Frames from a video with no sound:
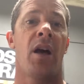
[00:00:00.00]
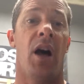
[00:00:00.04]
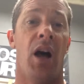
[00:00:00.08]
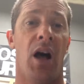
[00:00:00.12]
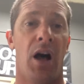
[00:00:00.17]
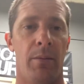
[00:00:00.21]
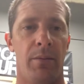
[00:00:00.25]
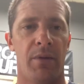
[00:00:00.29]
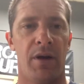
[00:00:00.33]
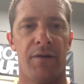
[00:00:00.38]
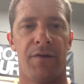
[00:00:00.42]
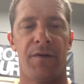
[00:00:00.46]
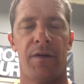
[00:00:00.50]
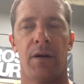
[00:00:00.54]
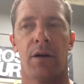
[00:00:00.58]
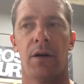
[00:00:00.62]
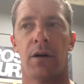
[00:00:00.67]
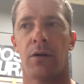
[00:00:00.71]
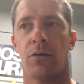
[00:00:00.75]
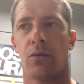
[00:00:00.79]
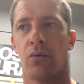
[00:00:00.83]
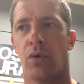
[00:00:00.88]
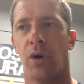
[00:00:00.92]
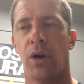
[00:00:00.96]
If
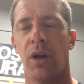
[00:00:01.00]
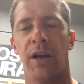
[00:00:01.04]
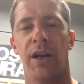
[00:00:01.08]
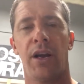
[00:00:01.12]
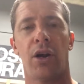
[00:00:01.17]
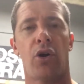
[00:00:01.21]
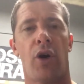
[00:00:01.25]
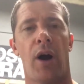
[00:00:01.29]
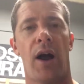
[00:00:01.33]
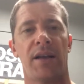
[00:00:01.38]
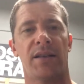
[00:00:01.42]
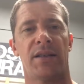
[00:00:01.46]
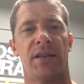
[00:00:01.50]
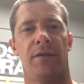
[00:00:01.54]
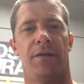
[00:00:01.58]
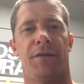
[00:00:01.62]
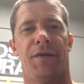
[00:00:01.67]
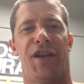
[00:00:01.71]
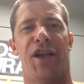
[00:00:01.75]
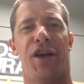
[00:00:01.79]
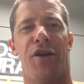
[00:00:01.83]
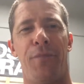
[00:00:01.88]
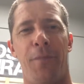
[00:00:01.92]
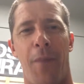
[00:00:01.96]
you're really
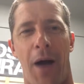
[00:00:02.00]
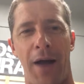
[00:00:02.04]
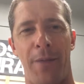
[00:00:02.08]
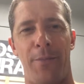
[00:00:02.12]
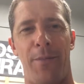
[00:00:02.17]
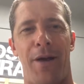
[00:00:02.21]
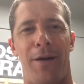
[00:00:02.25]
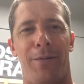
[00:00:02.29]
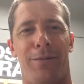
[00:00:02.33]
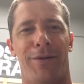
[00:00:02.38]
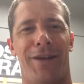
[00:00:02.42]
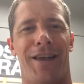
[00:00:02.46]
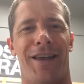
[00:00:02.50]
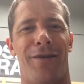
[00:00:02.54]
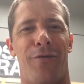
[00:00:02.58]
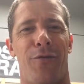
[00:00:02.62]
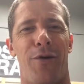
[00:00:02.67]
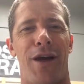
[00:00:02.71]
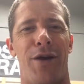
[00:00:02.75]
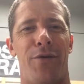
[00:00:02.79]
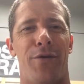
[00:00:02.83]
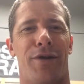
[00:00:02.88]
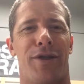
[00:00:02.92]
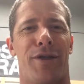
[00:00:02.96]
aggressive, you might be able to get
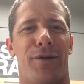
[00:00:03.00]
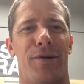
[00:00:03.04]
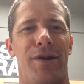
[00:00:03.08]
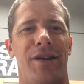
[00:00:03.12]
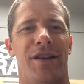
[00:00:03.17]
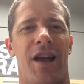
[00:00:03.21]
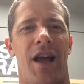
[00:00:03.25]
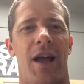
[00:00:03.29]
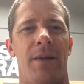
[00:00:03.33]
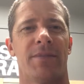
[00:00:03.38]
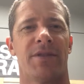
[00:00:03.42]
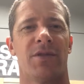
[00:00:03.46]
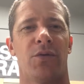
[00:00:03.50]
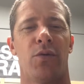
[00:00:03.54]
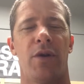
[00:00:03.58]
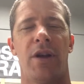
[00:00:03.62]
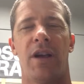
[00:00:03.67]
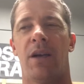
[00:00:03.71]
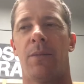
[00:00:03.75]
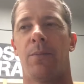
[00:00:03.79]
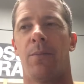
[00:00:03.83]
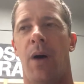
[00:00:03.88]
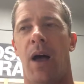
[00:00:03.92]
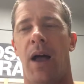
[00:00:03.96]
away with 3 times a
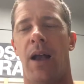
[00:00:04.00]
week,